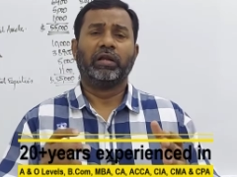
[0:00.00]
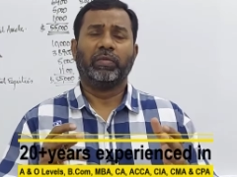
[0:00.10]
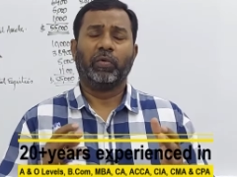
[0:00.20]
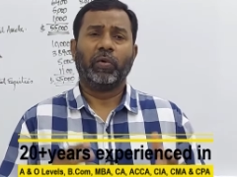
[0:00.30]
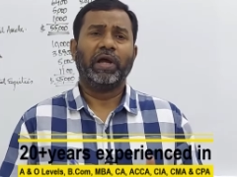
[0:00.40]

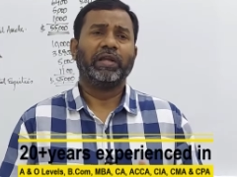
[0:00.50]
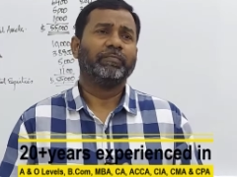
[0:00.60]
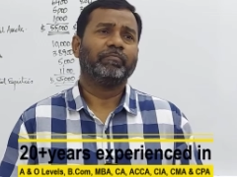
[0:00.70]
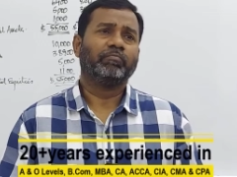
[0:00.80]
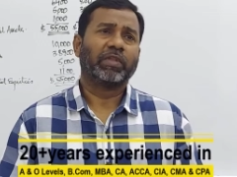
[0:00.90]
number
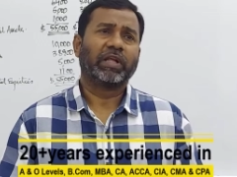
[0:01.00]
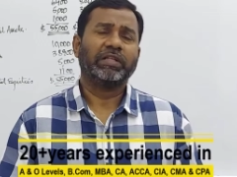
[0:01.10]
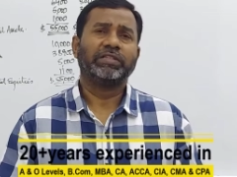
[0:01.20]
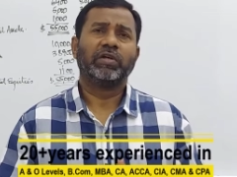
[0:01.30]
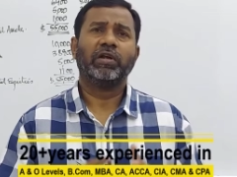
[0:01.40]
one
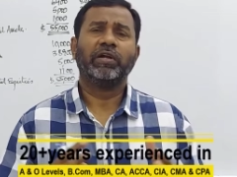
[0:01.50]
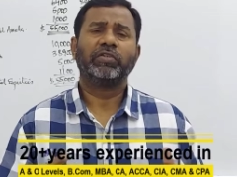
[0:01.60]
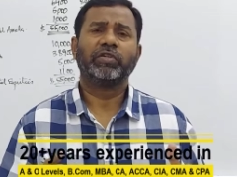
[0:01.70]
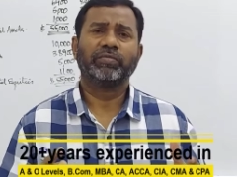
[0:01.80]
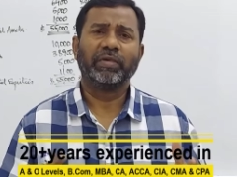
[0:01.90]

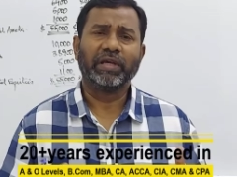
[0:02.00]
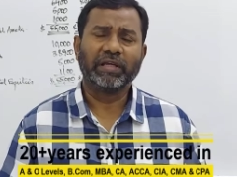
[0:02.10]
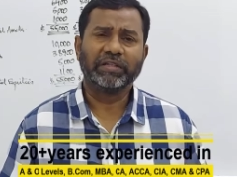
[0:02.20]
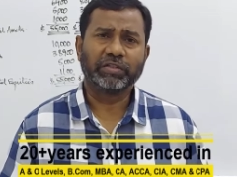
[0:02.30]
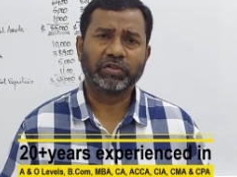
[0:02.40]
consolidation
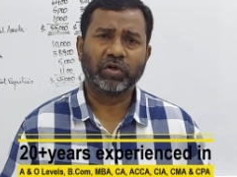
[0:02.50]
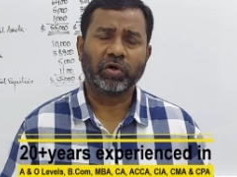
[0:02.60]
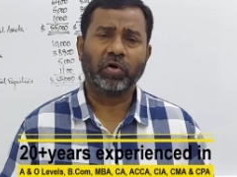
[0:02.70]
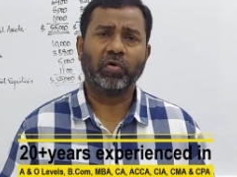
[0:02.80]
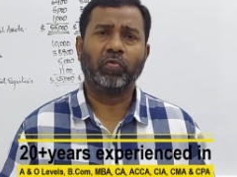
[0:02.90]
means
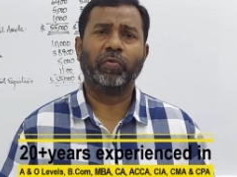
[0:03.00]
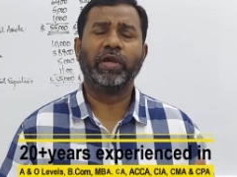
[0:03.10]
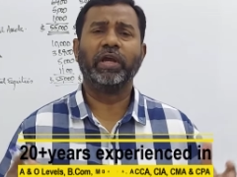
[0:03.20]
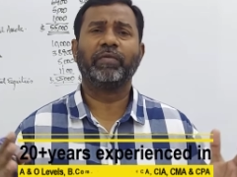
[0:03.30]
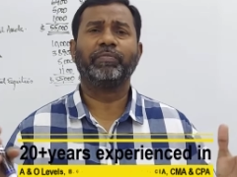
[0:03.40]

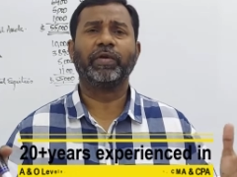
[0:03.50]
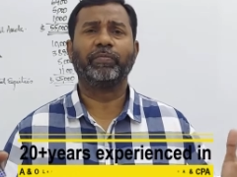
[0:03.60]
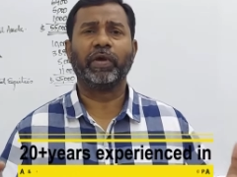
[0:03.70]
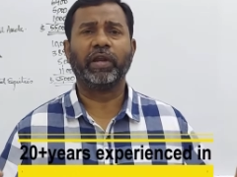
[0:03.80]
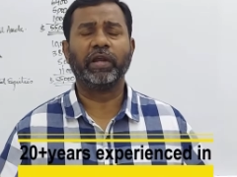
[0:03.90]
we are
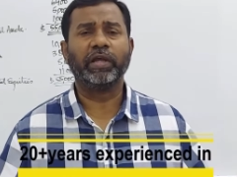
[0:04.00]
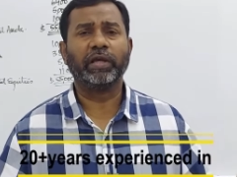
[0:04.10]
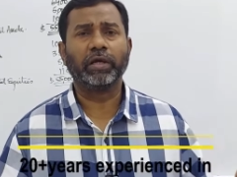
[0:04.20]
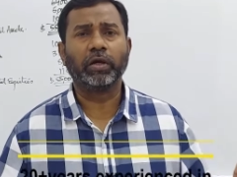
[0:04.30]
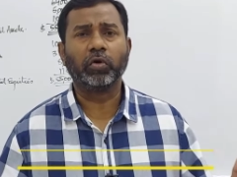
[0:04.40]

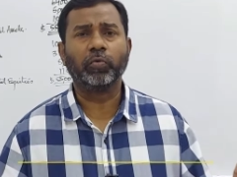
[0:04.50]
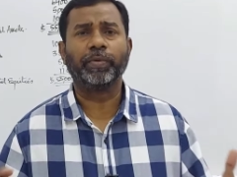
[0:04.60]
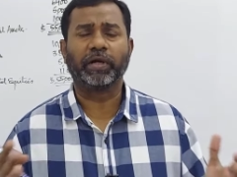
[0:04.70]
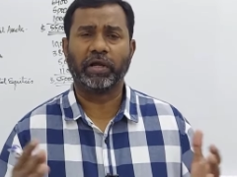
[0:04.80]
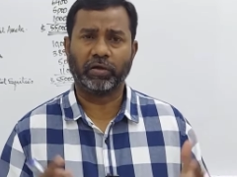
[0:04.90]
preparing
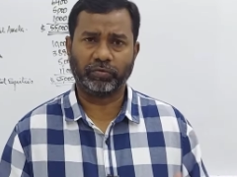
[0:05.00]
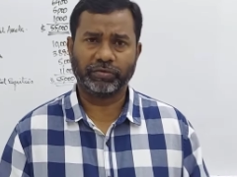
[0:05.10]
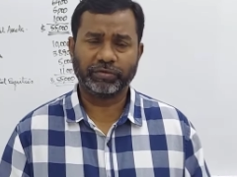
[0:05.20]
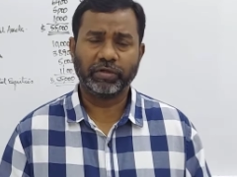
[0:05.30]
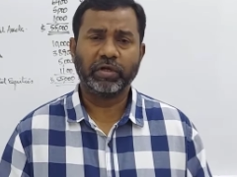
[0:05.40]
group
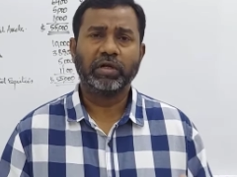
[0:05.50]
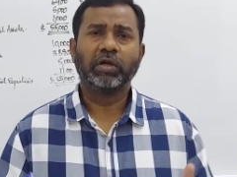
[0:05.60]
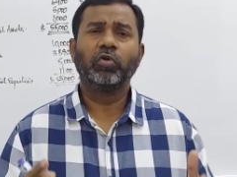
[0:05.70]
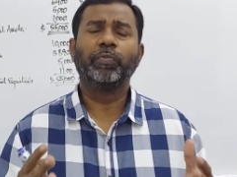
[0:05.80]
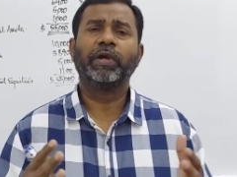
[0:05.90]
accounts
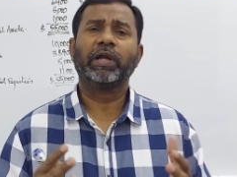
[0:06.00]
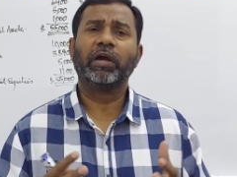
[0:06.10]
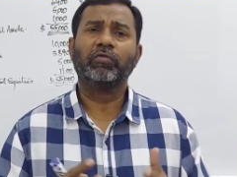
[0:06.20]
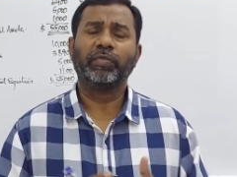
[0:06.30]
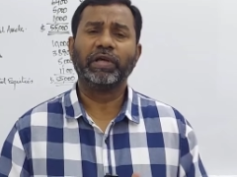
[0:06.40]
group
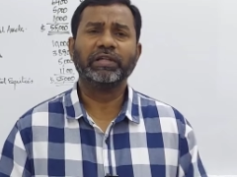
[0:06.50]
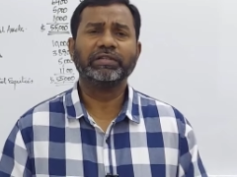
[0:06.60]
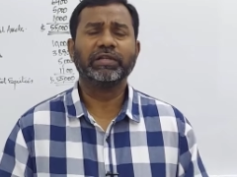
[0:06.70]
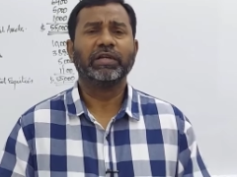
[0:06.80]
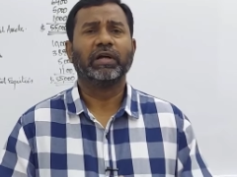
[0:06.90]
account
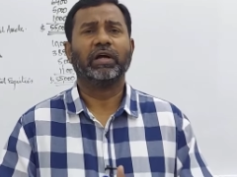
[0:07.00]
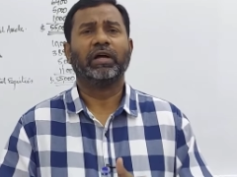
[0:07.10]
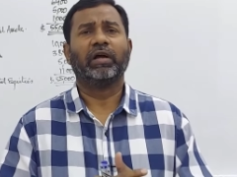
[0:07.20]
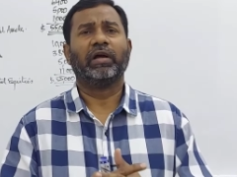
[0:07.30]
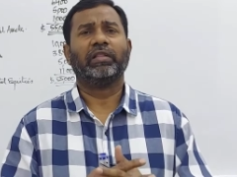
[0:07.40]
means
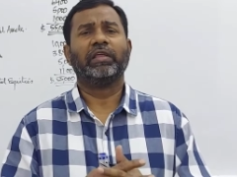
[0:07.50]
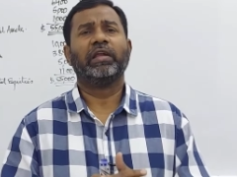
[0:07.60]
uh,